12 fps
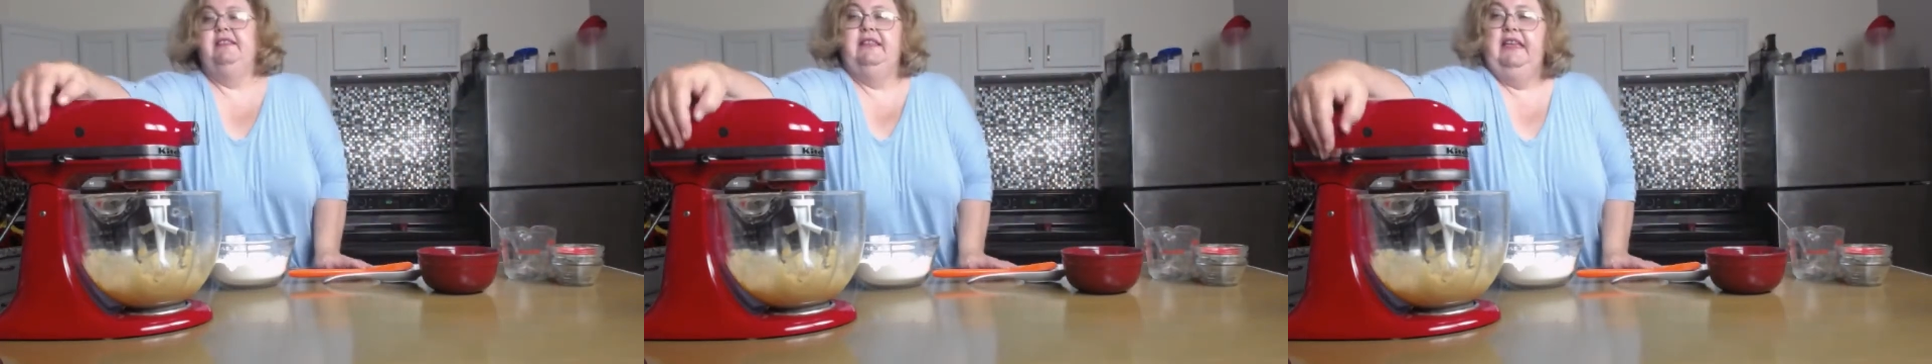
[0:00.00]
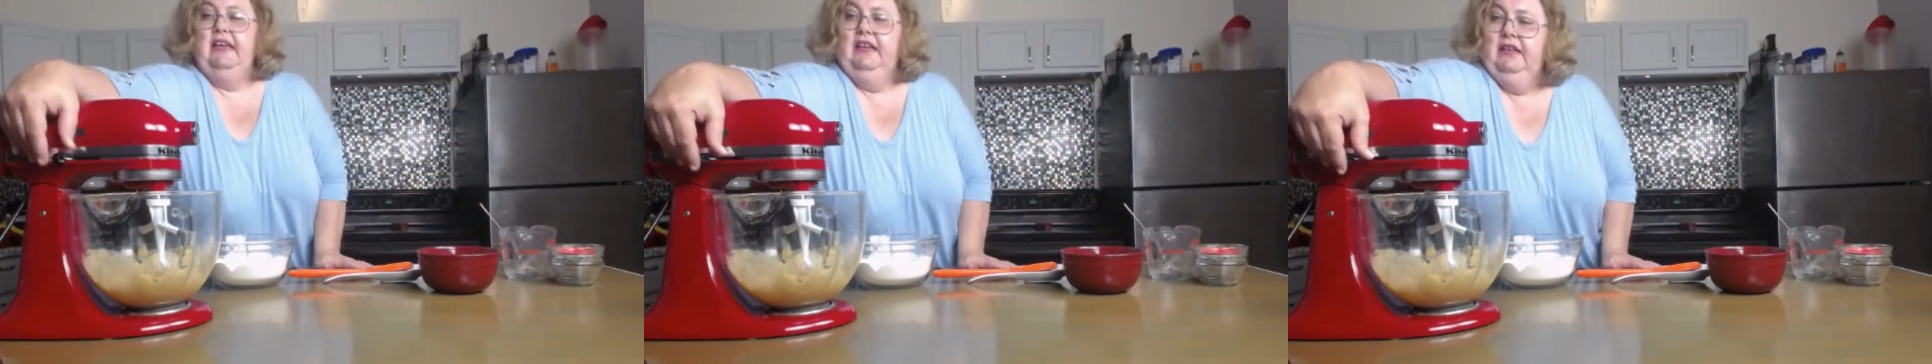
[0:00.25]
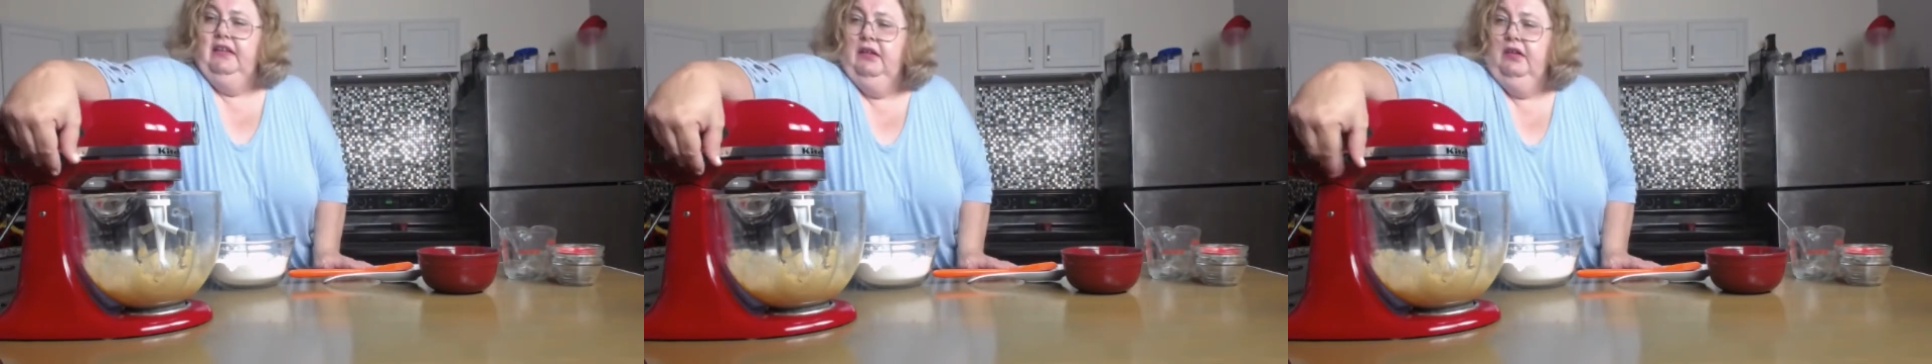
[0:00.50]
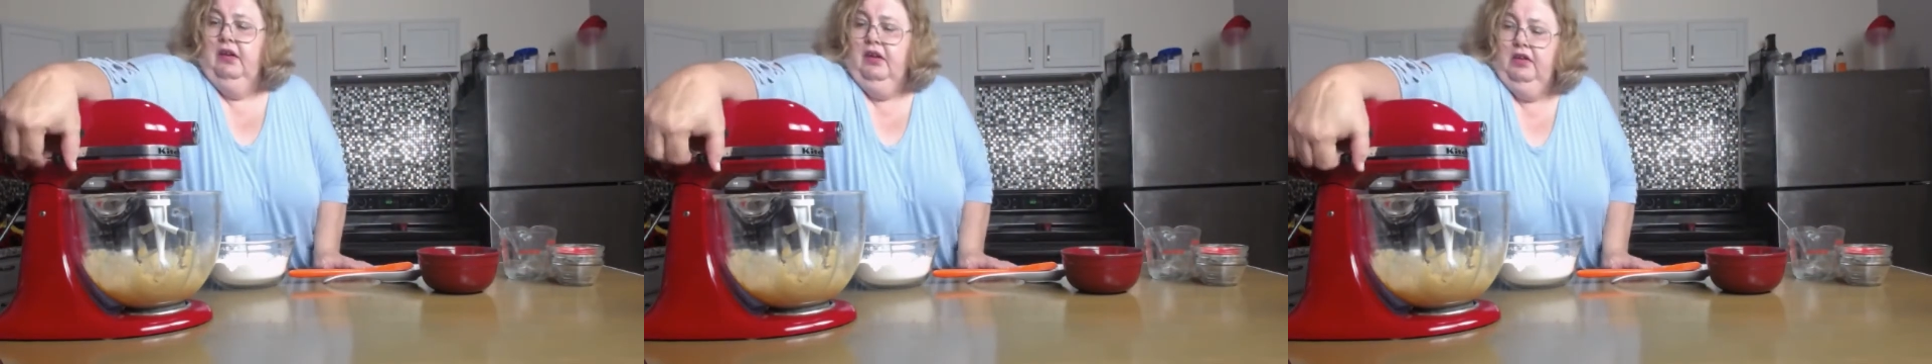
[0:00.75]
again
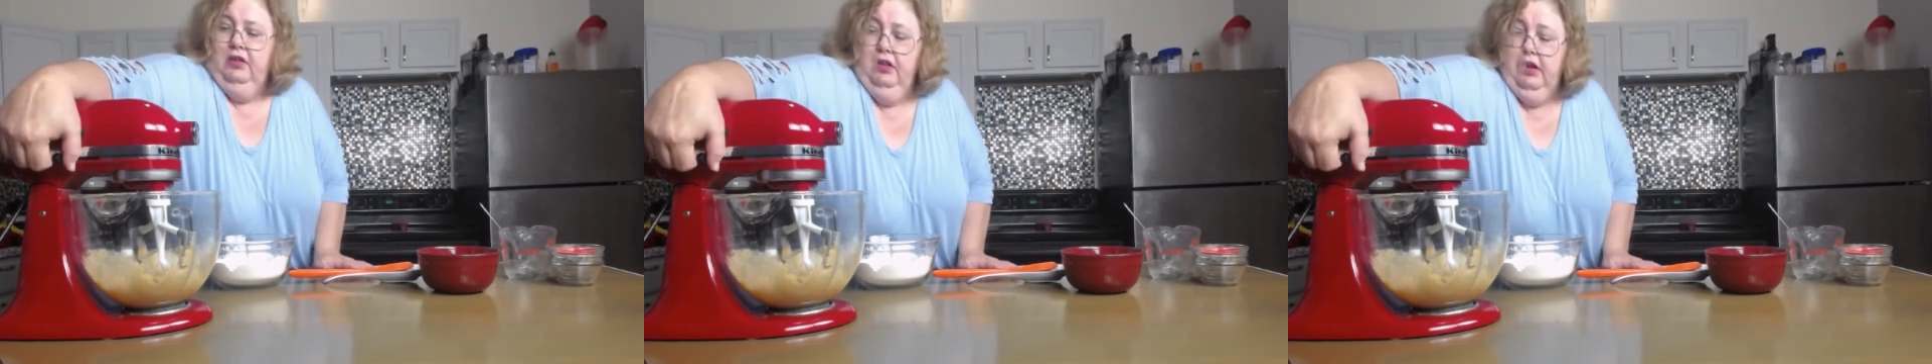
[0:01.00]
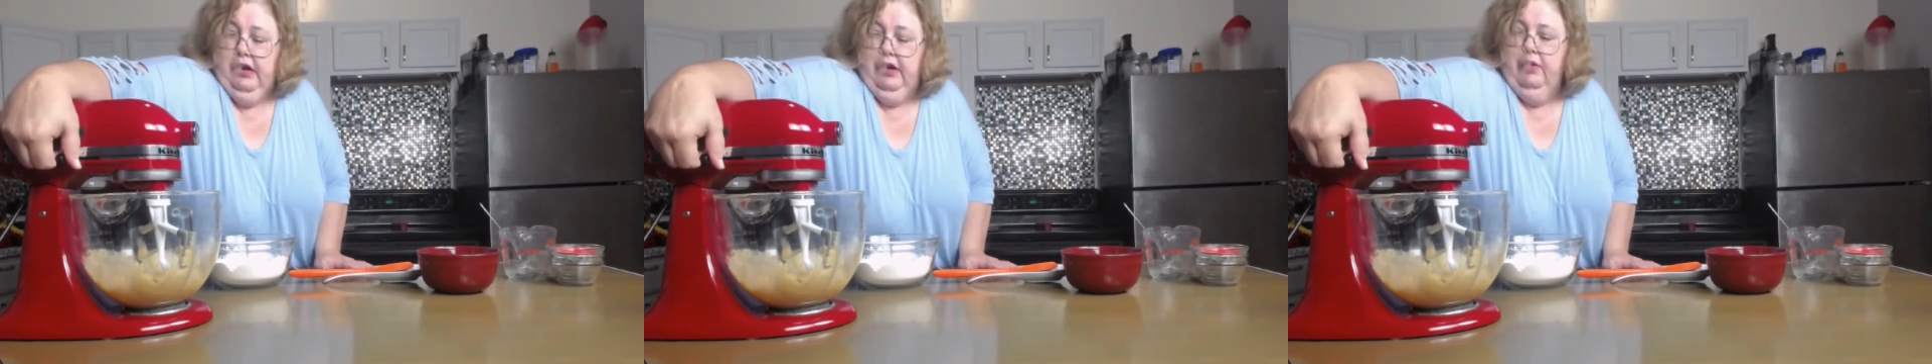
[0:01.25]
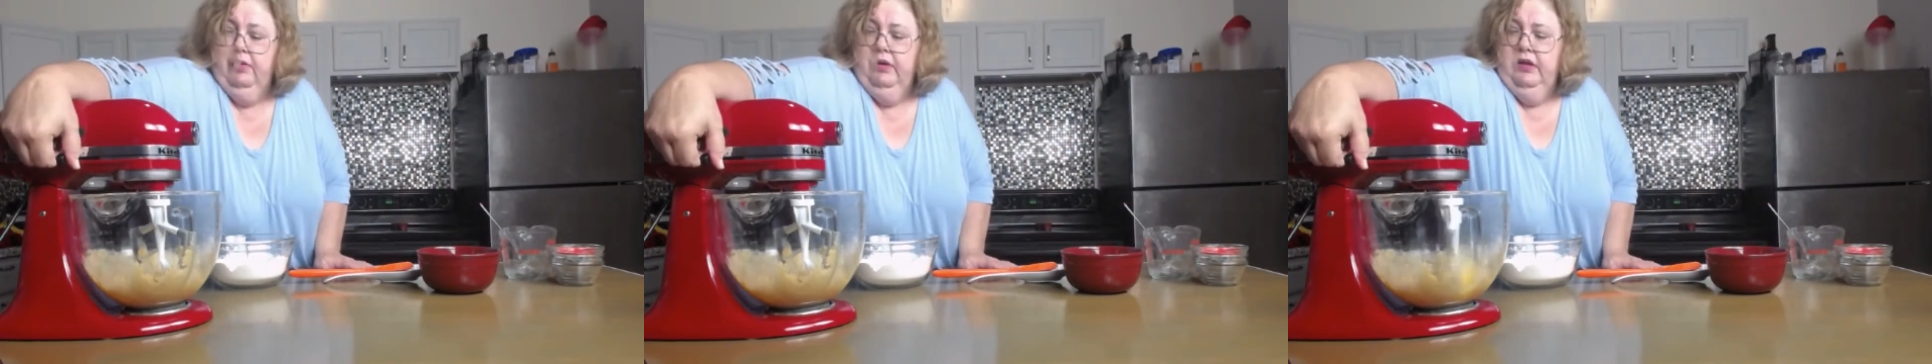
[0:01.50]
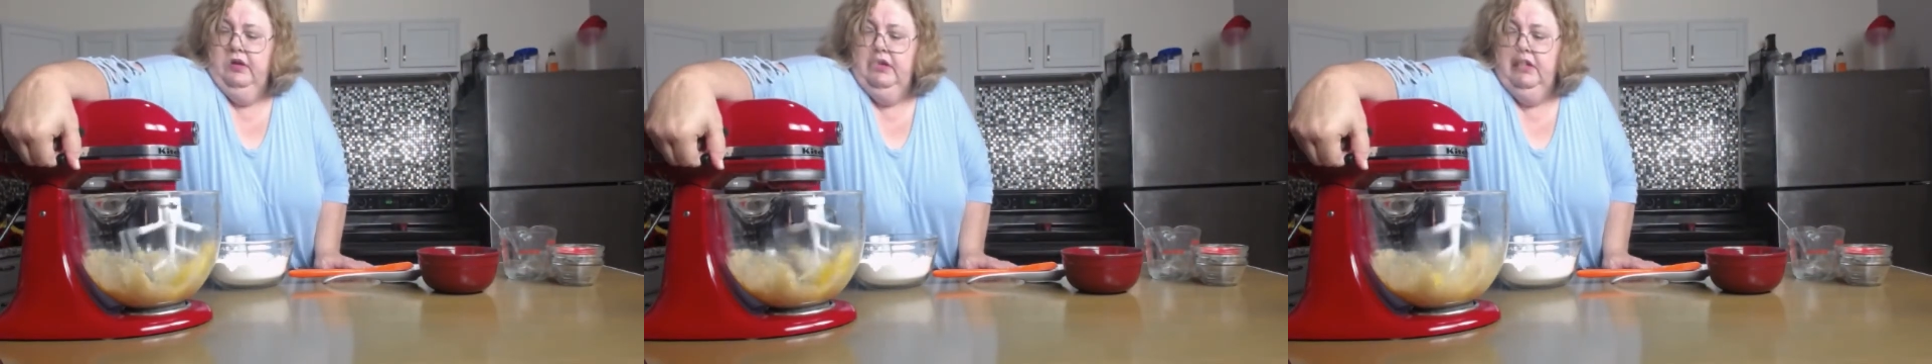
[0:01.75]
on low
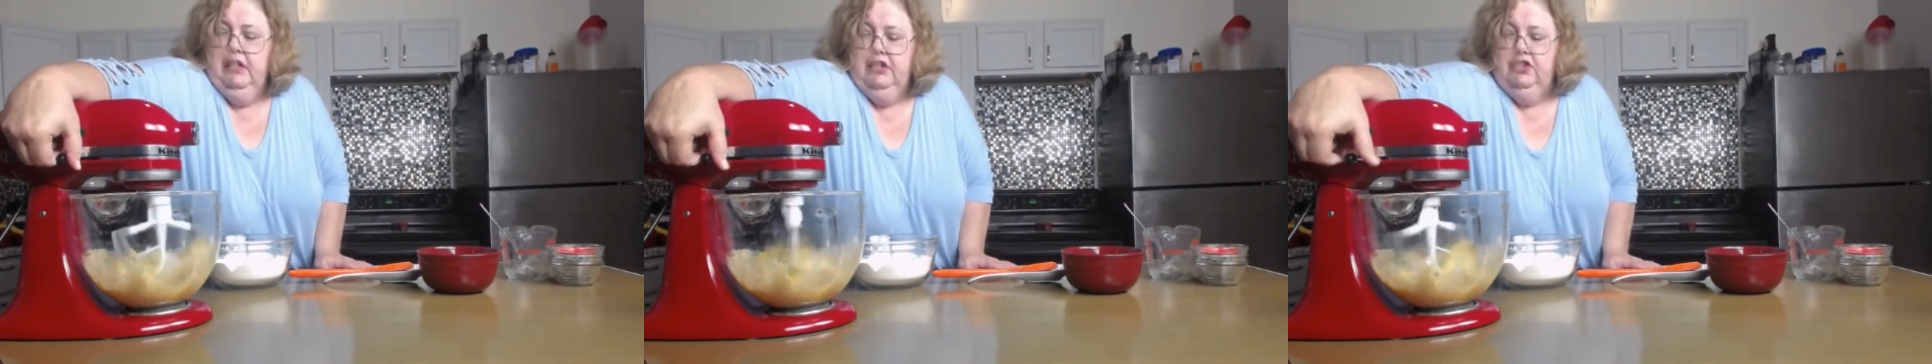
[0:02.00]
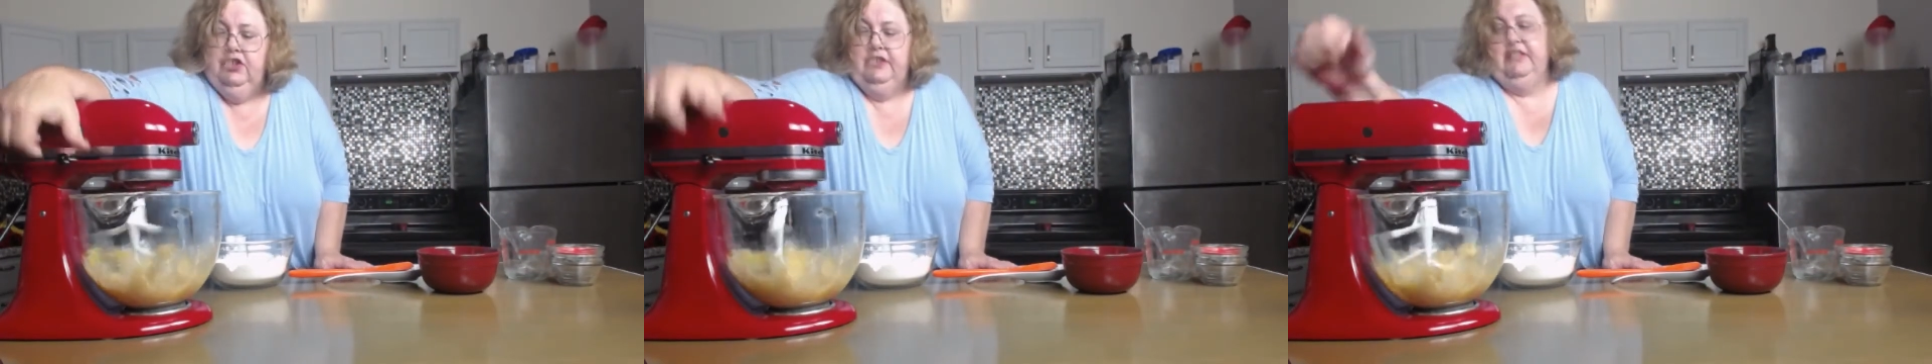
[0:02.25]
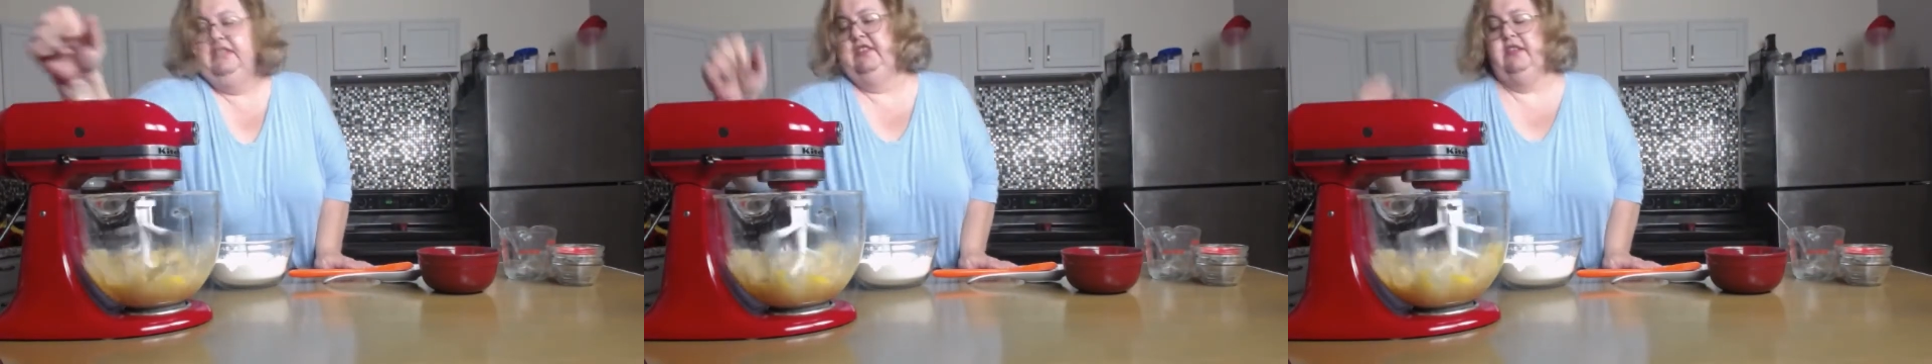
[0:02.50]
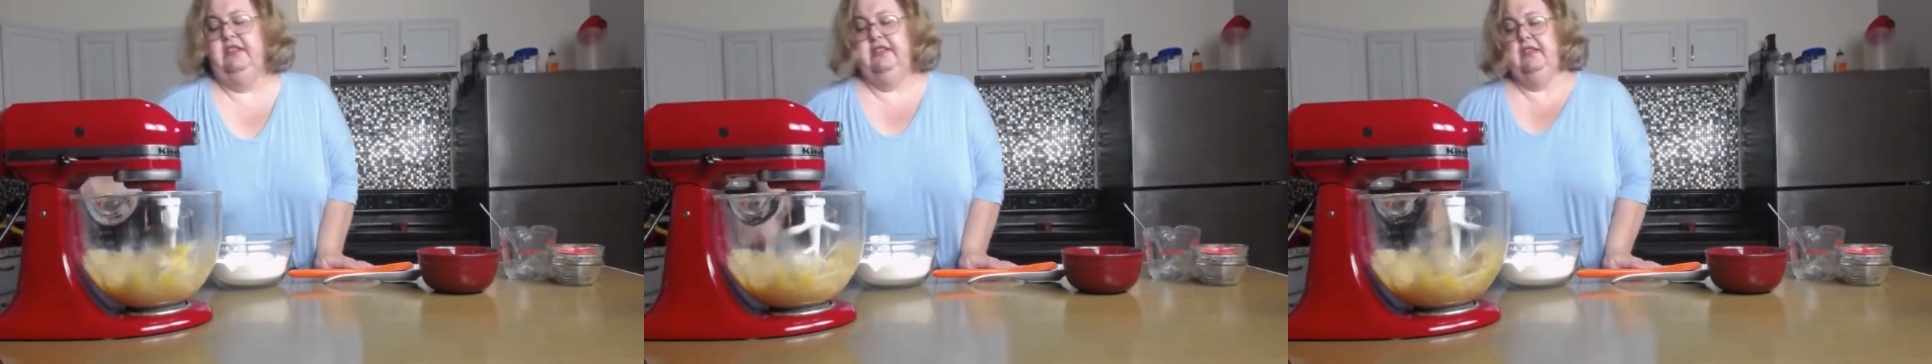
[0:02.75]
just
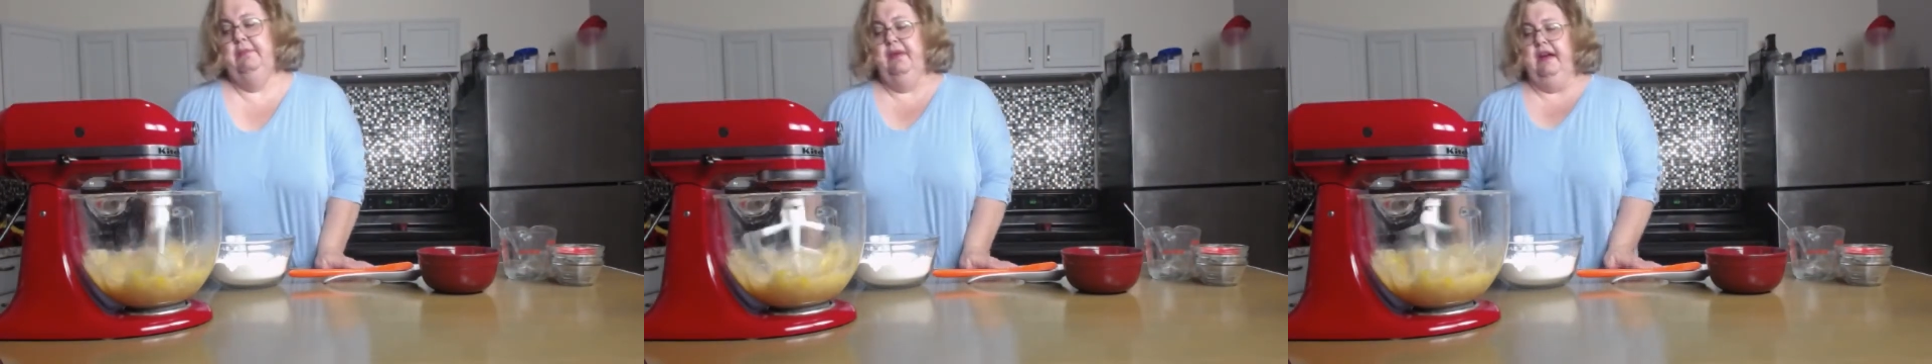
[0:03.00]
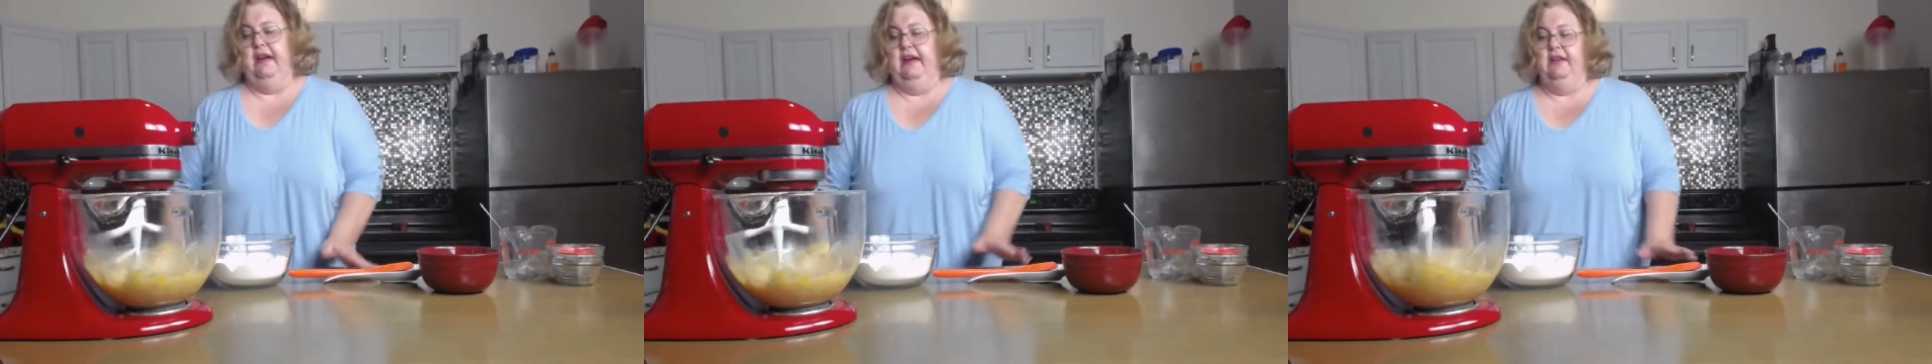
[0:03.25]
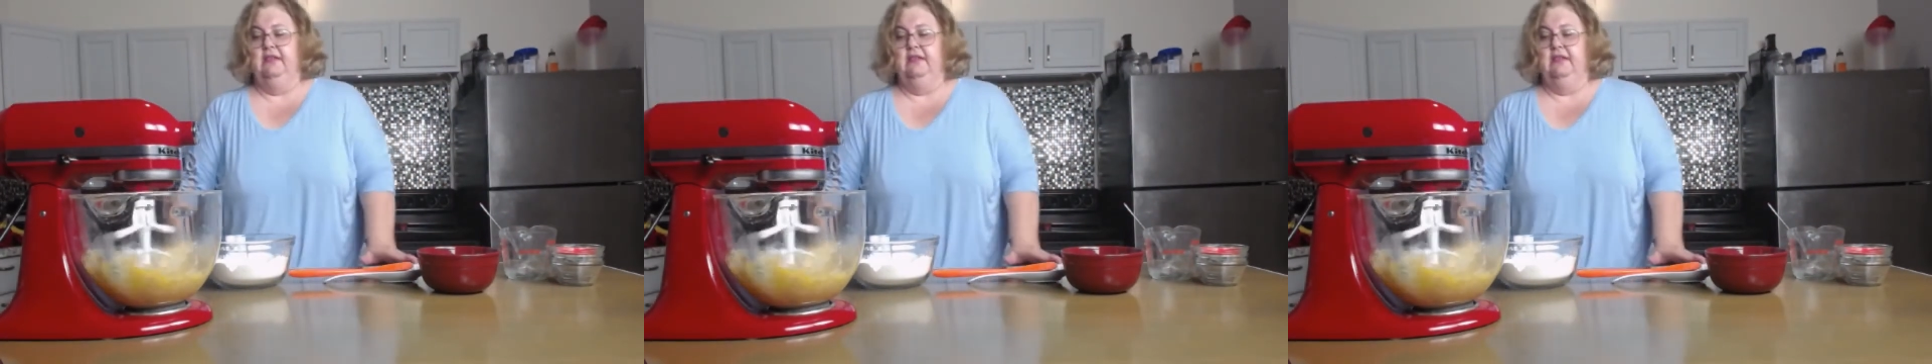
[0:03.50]
until it's combined.